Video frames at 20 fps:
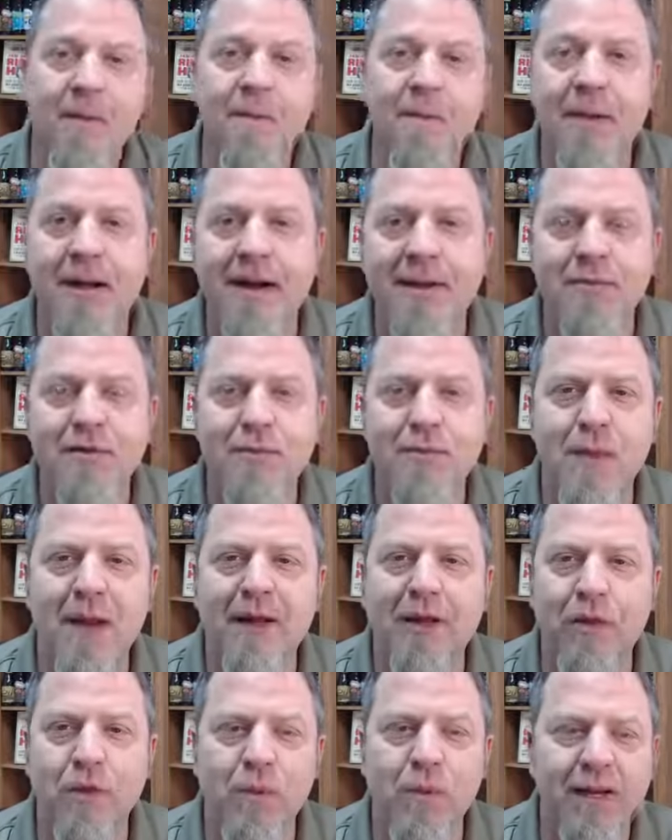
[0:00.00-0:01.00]
My name is
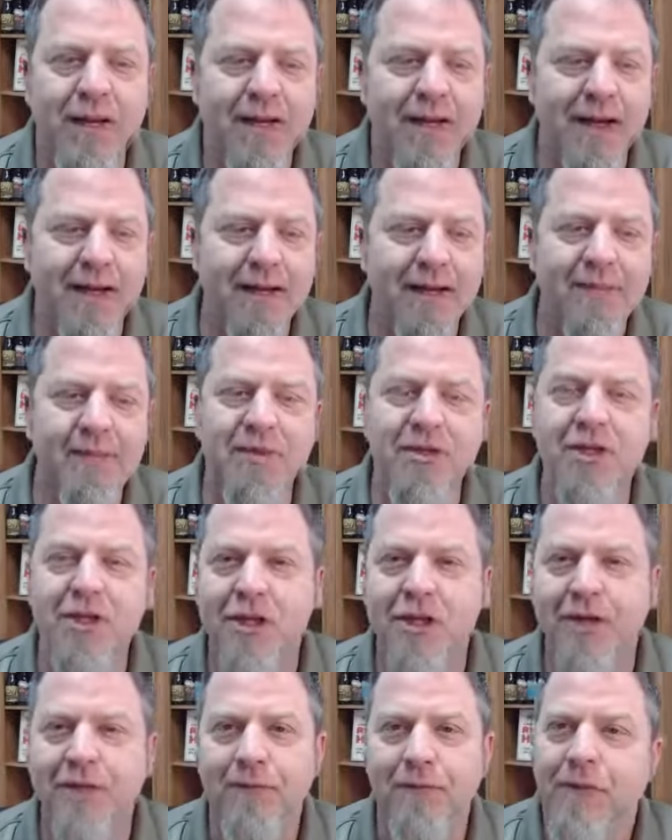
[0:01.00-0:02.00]
Michael Wynn. I am the
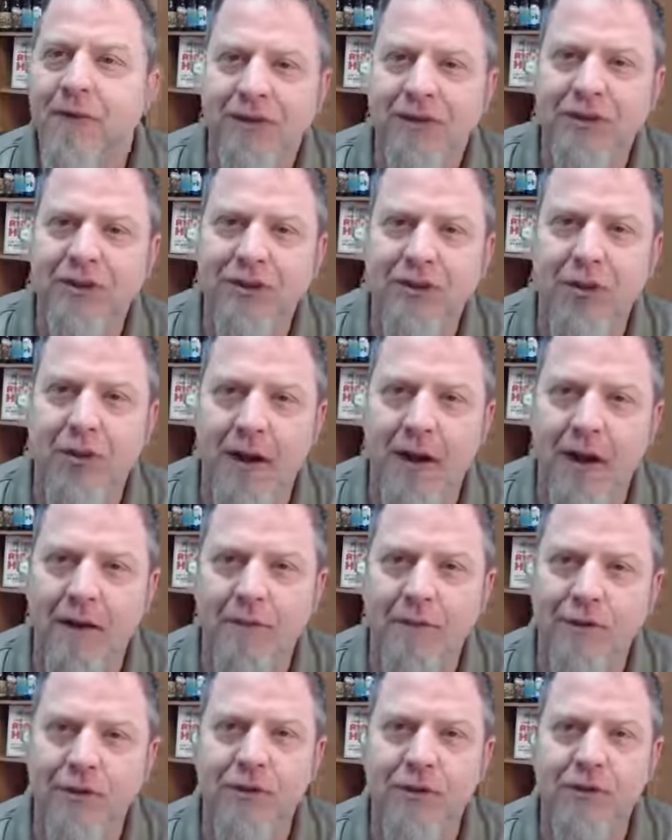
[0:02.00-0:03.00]
Chief Digital
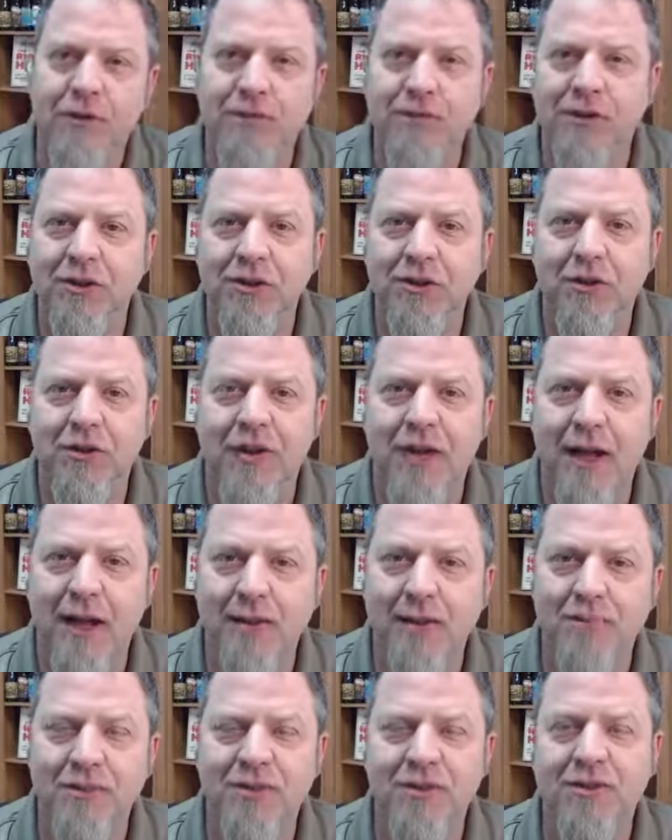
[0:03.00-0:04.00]
Officer of Digital
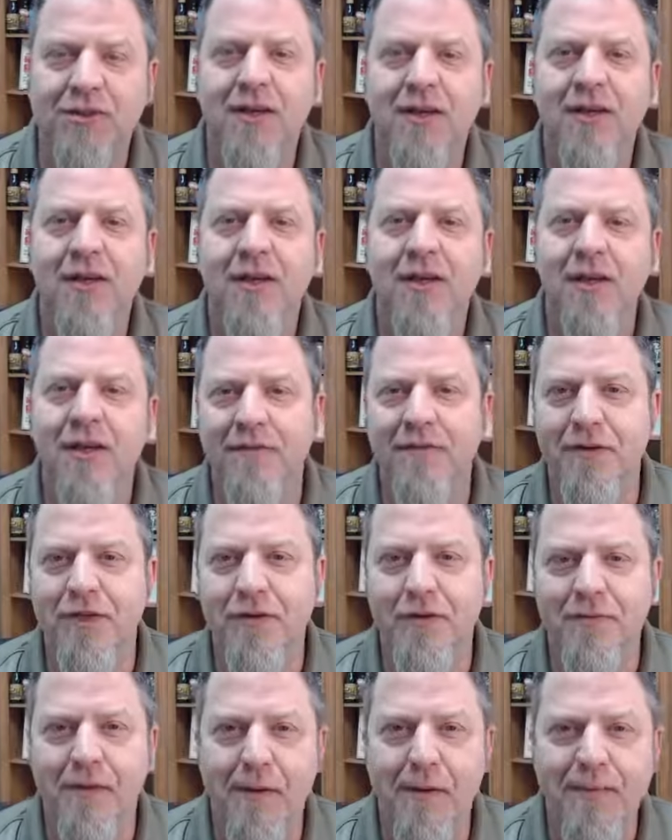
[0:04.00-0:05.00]
Ops, a
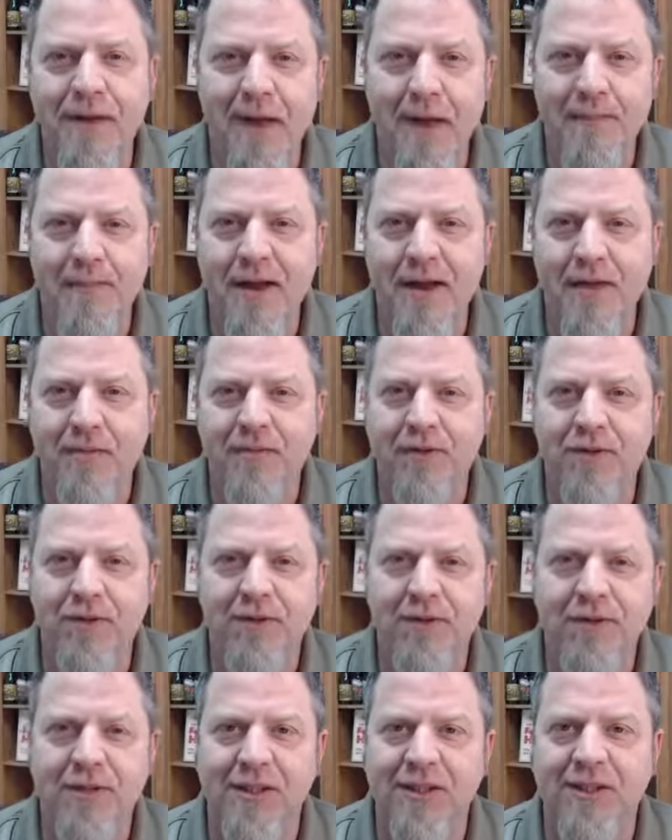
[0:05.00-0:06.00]
division of RB Oppenheim
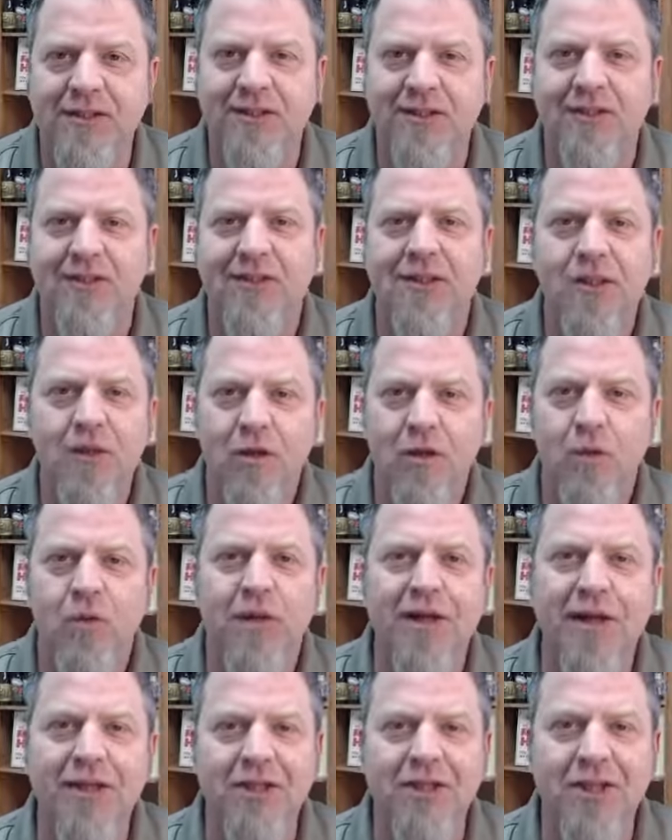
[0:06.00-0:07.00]
Associates.
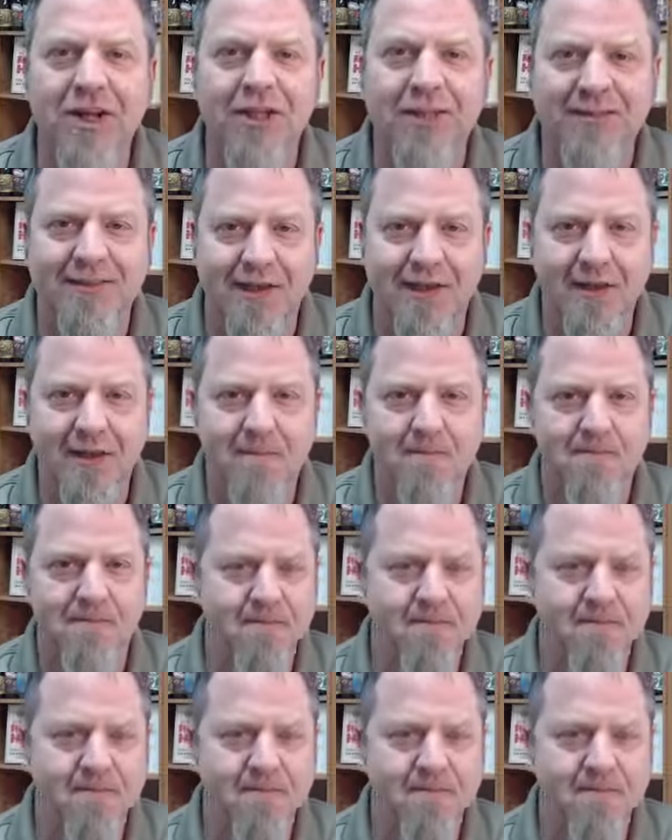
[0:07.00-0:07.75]
We'll catch you next time.